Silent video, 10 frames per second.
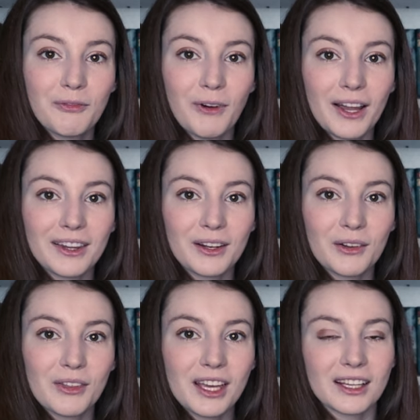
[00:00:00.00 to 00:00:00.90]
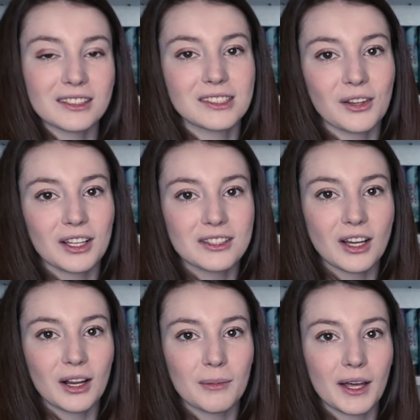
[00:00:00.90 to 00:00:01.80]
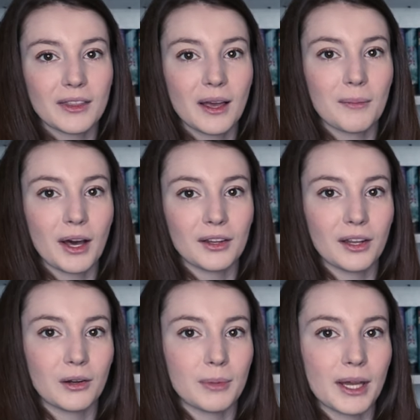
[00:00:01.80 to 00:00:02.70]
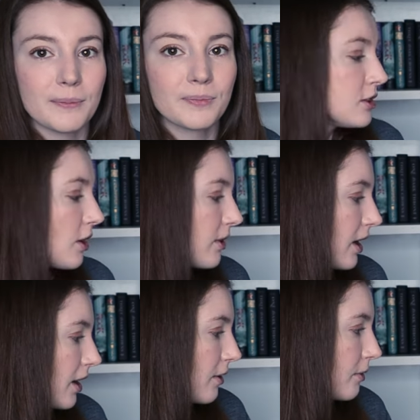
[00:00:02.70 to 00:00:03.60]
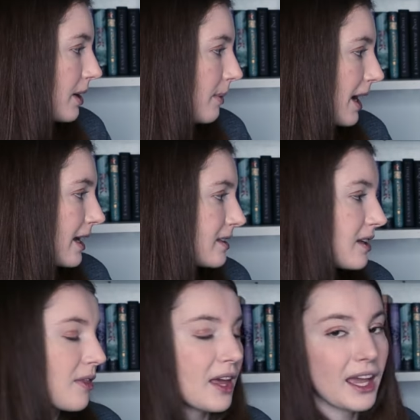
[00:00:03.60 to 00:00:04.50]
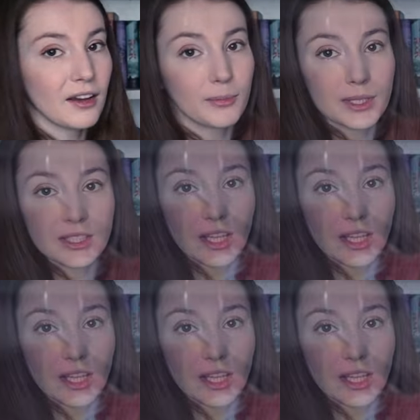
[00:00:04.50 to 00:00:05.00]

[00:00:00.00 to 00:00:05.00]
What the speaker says: fun little things. So let's talk about them a little bit. So there are 3 mice. They have been